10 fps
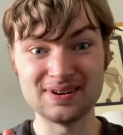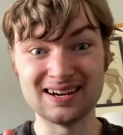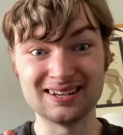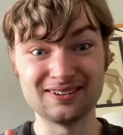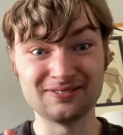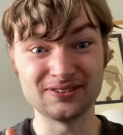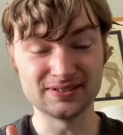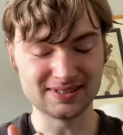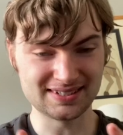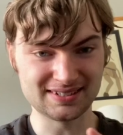
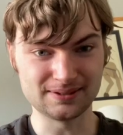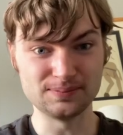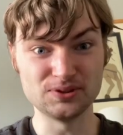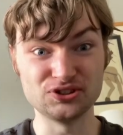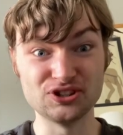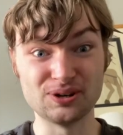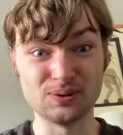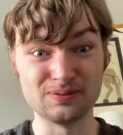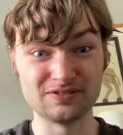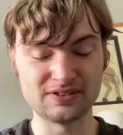elephants go
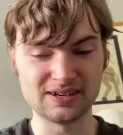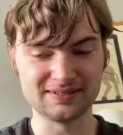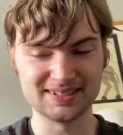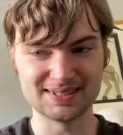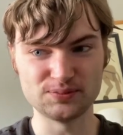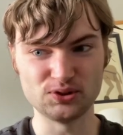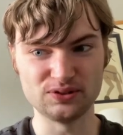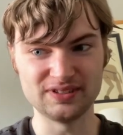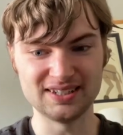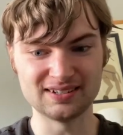on throughout this
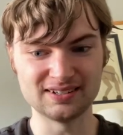movie,